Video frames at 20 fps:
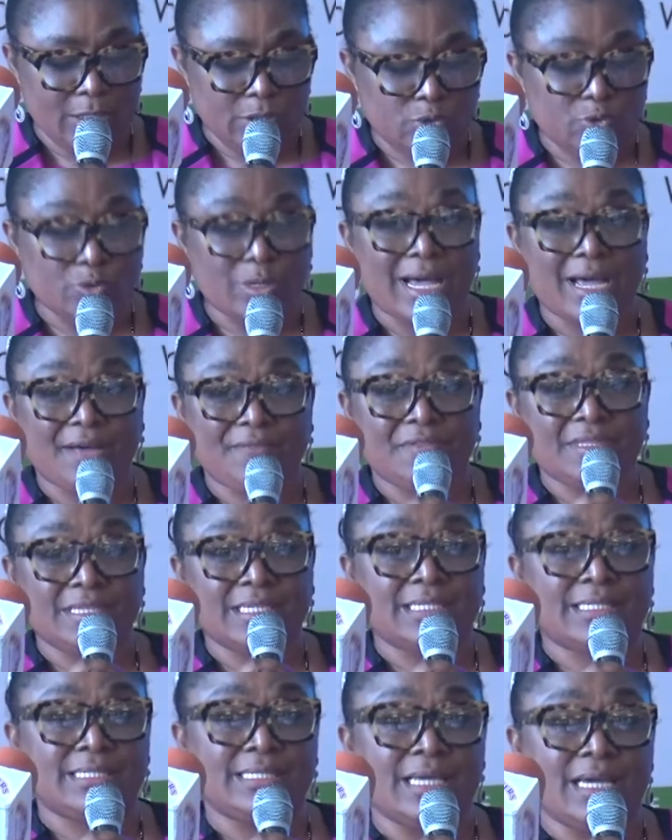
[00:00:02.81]
to have
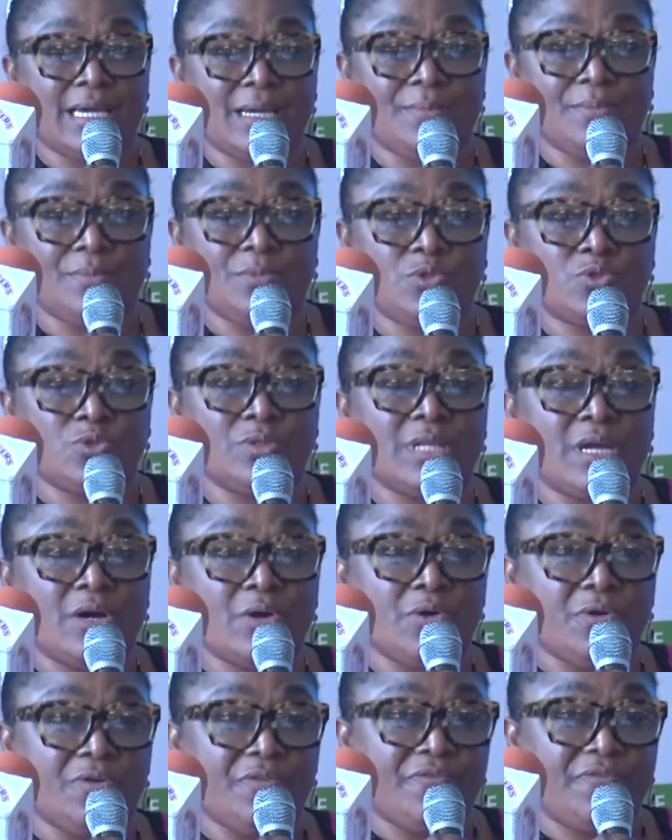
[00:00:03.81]
this
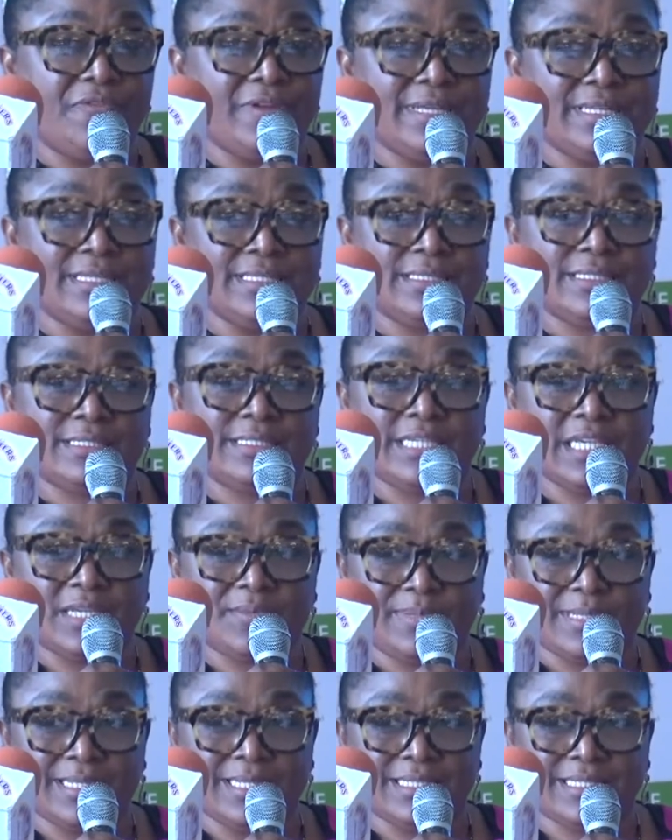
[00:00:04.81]
zonal conference
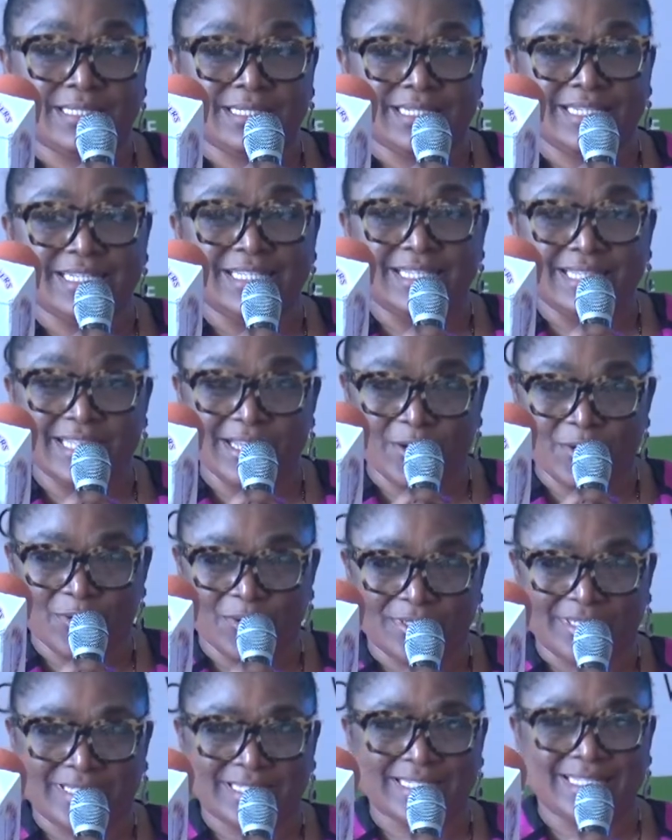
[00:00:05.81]
take place in
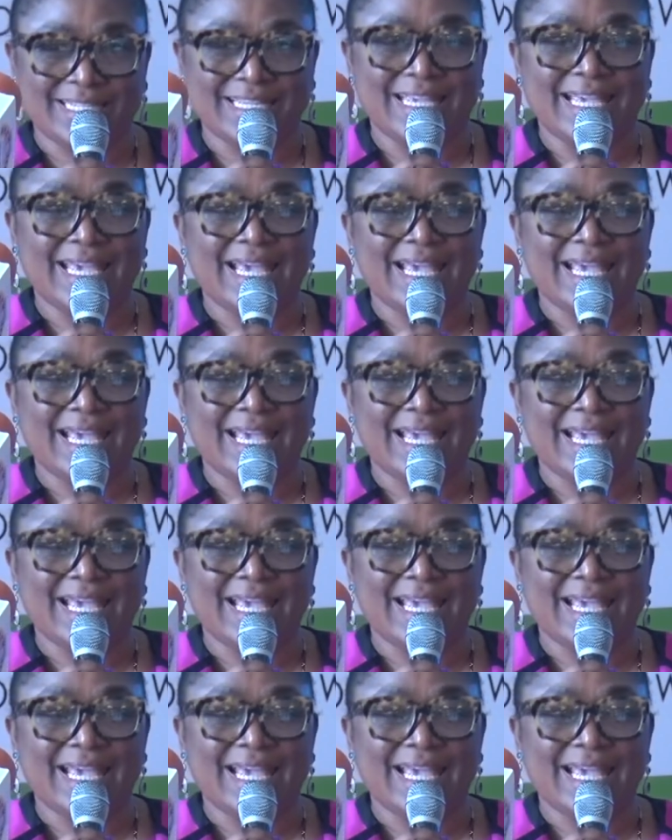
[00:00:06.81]
Lagos.